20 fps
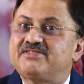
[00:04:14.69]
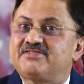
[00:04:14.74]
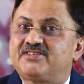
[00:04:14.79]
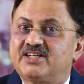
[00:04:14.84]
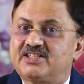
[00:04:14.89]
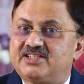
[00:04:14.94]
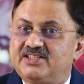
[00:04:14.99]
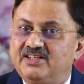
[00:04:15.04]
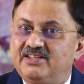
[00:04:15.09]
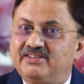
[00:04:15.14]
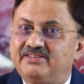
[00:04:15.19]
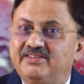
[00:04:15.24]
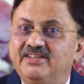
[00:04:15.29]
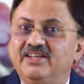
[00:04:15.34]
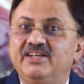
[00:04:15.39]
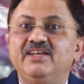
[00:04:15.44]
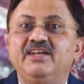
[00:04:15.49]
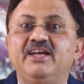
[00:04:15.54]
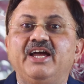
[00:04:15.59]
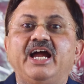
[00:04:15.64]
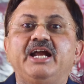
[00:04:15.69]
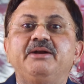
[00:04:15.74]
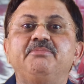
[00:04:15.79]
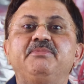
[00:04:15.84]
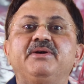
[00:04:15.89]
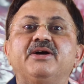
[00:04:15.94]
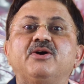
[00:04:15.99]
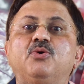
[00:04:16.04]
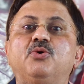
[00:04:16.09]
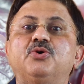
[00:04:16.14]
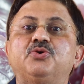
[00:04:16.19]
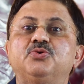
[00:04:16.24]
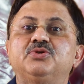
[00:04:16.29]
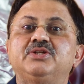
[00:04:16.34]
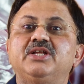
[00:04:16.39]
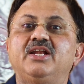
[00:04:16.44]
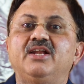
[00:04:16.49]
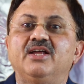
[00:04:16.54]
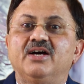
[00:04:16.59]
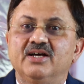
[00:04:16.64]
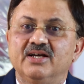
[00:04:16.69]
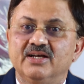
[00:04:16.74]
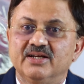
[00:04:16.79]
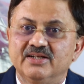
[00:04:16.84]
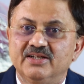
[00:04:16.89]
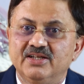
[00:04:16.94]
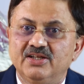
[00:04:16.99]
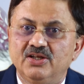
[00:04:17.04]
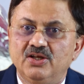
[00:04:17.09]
structures and may go to the lung,